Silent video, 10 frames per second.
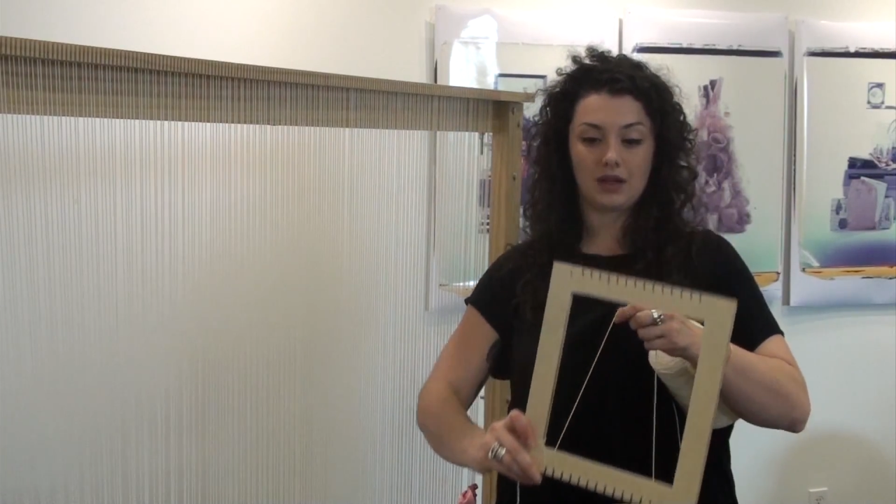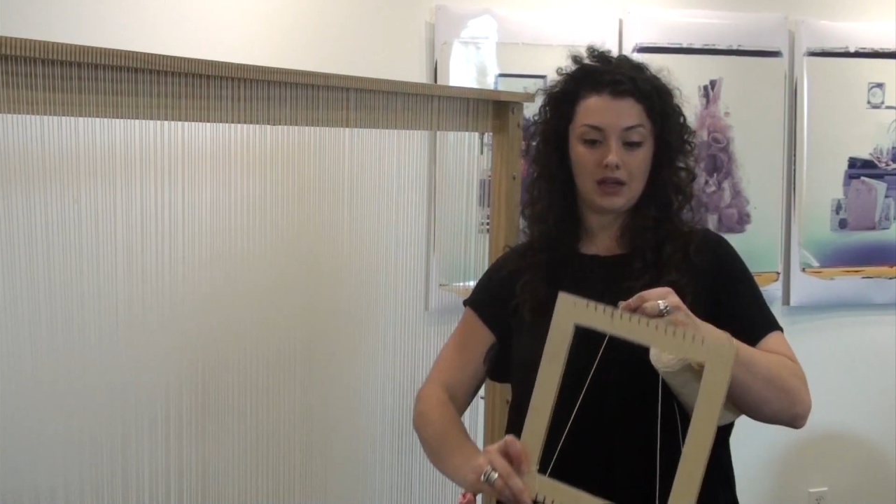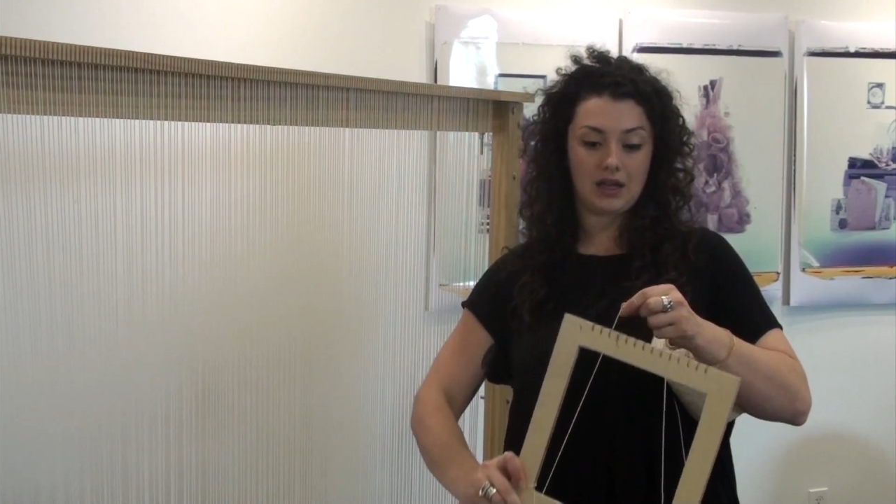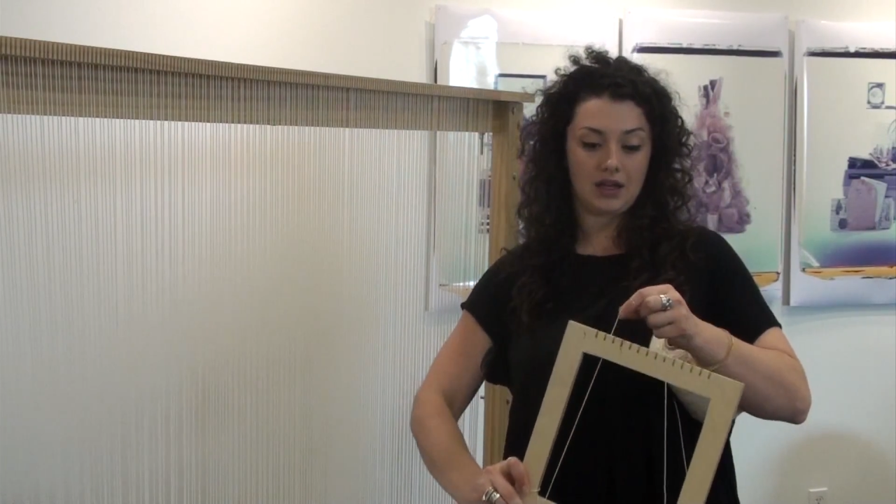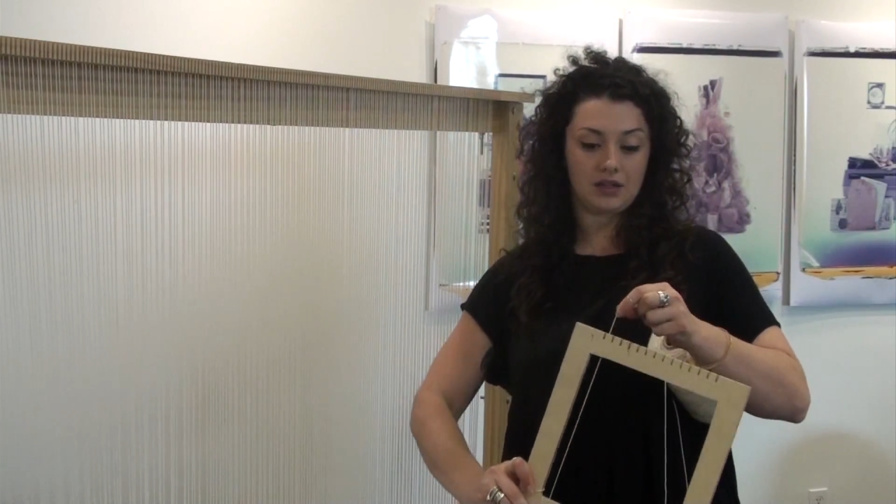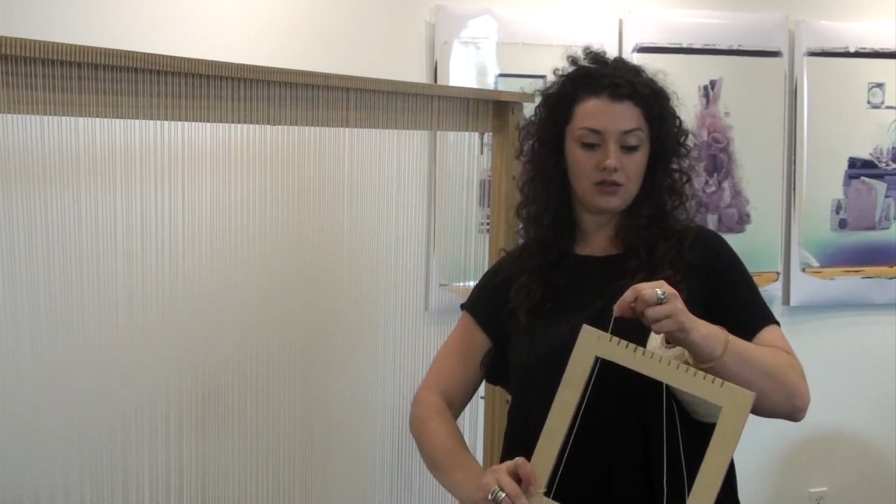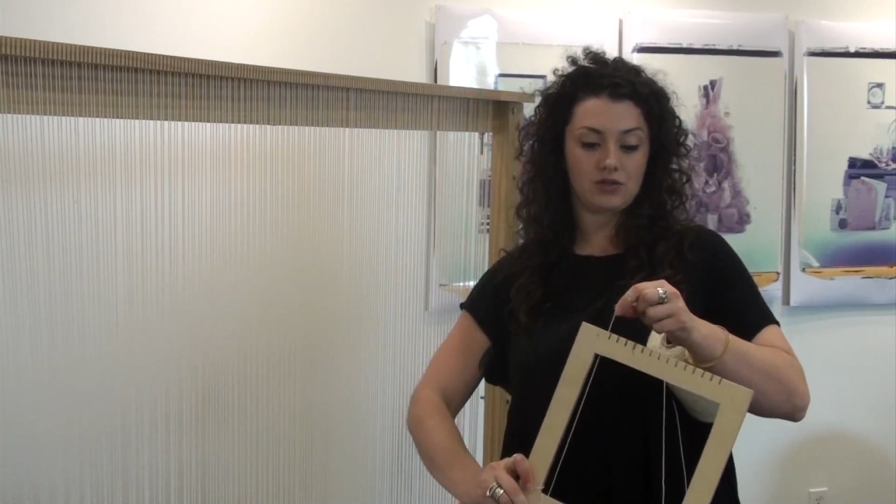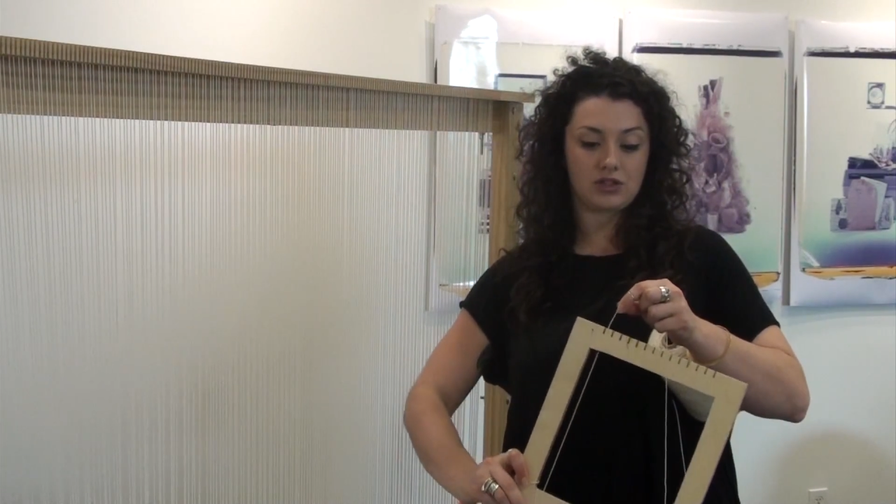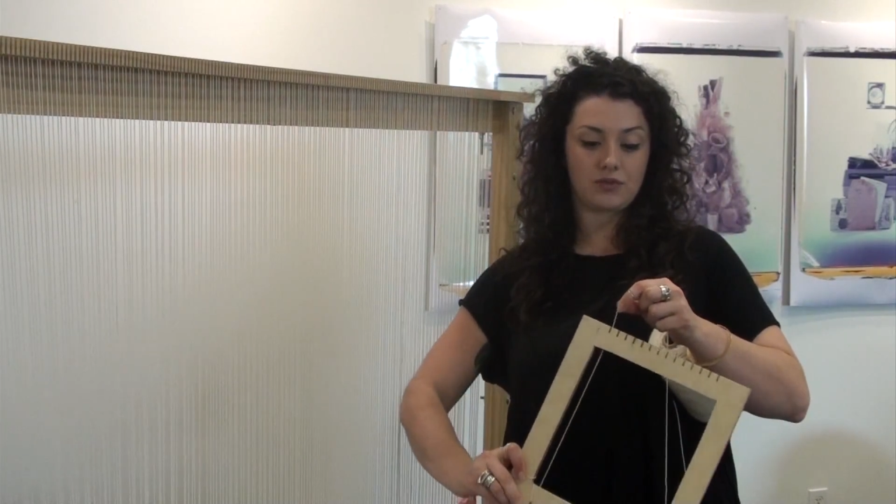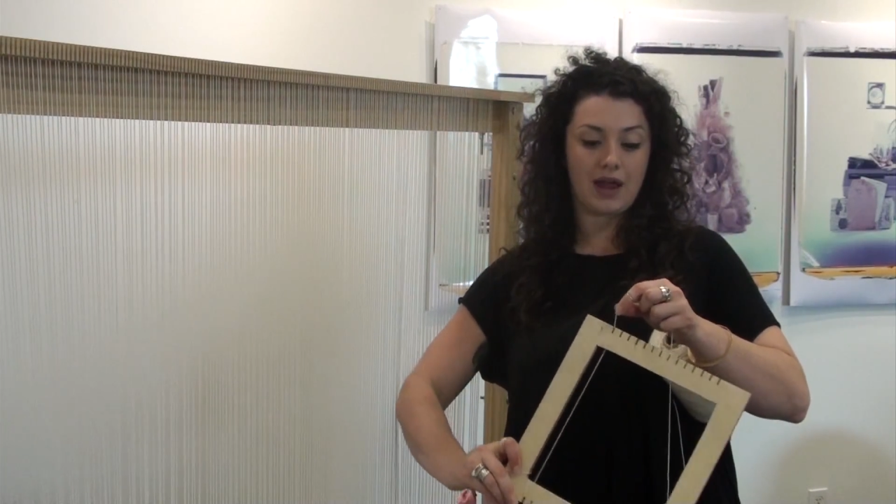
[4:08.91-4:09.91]
and you
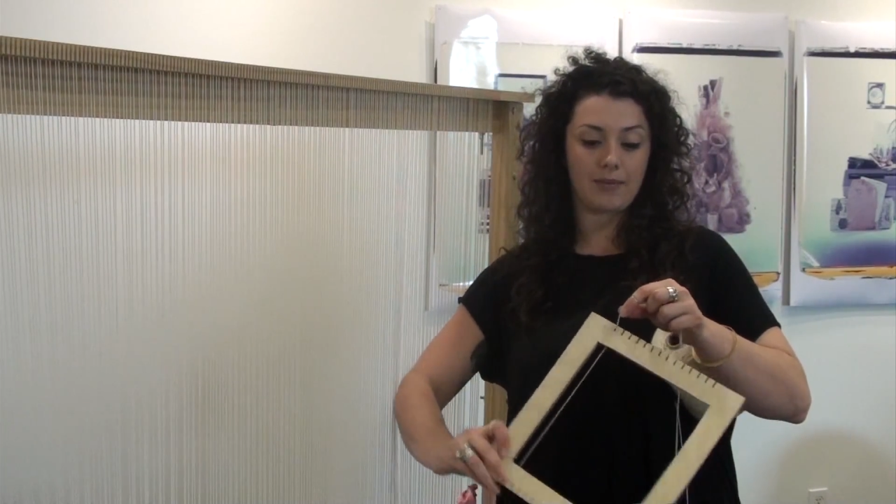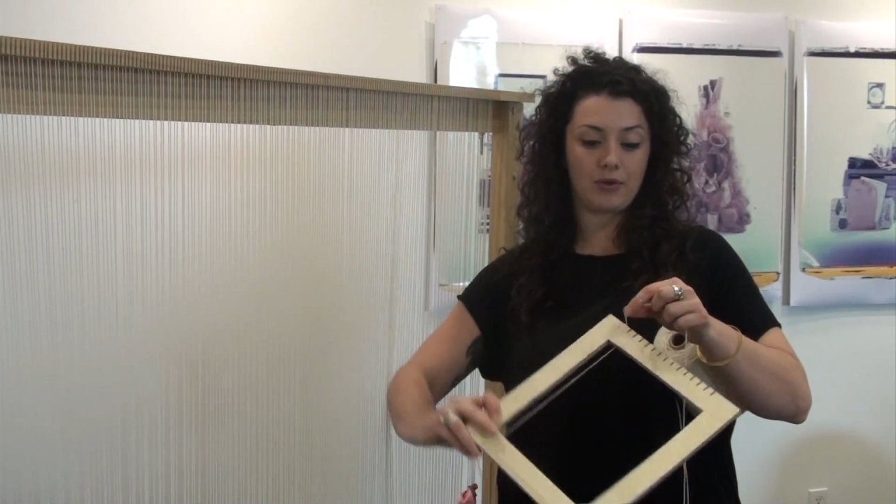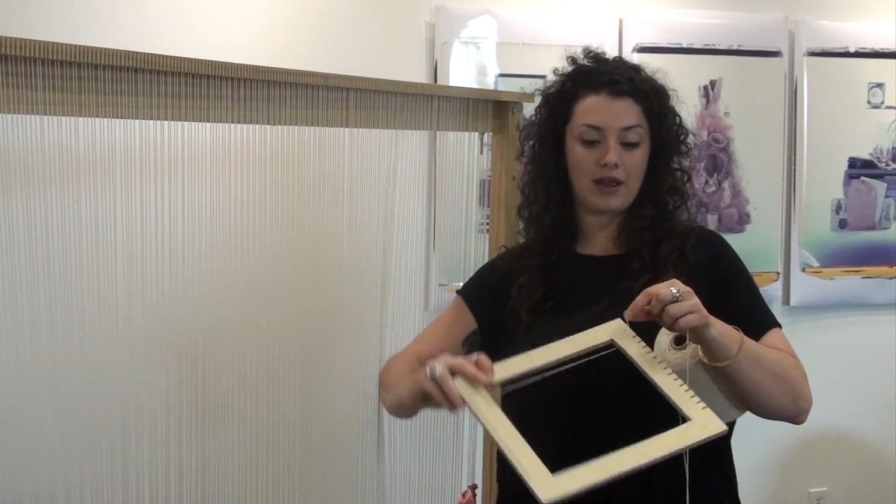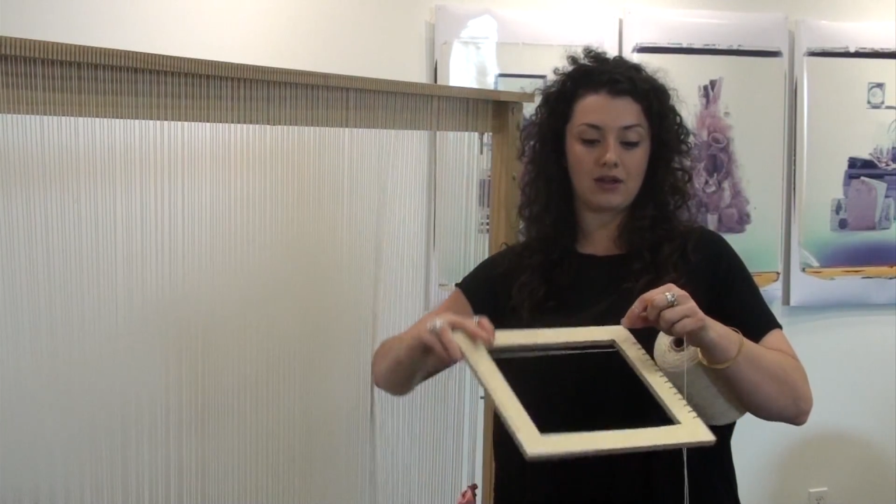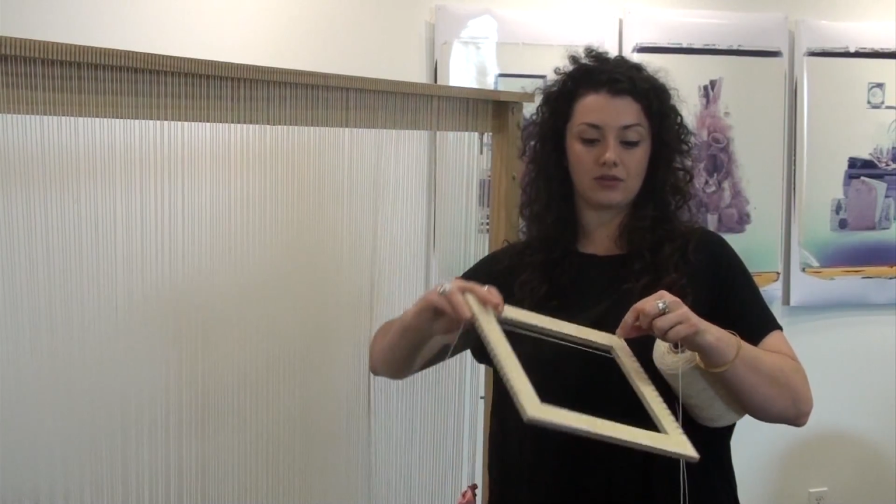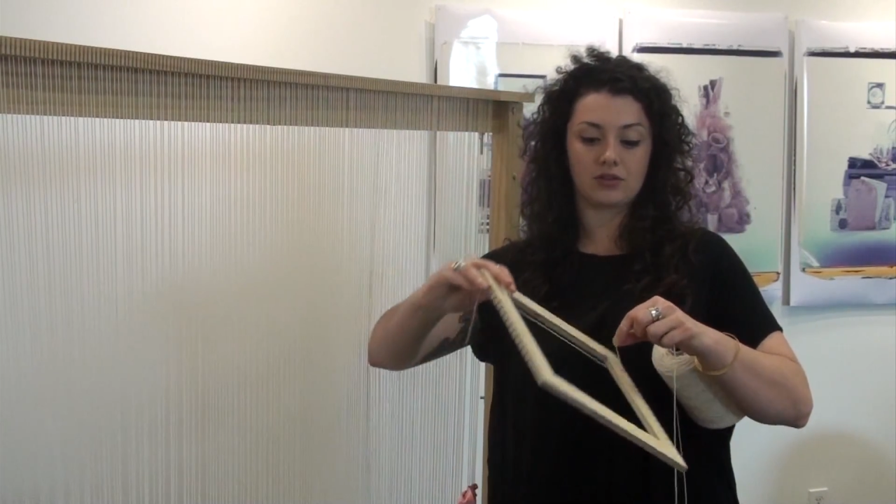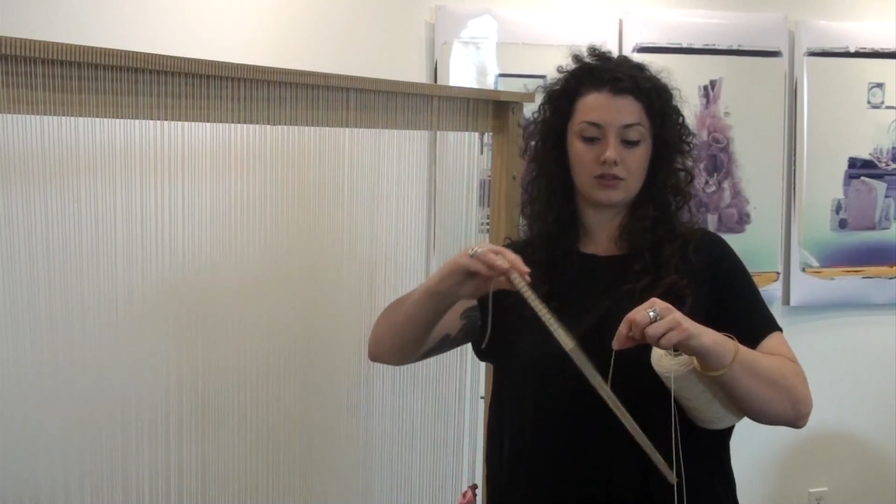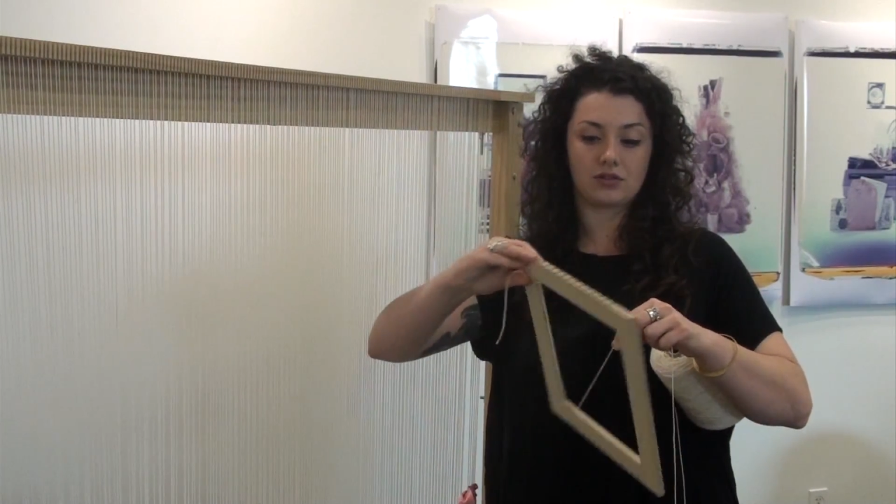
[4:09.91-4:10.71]
just wrap around.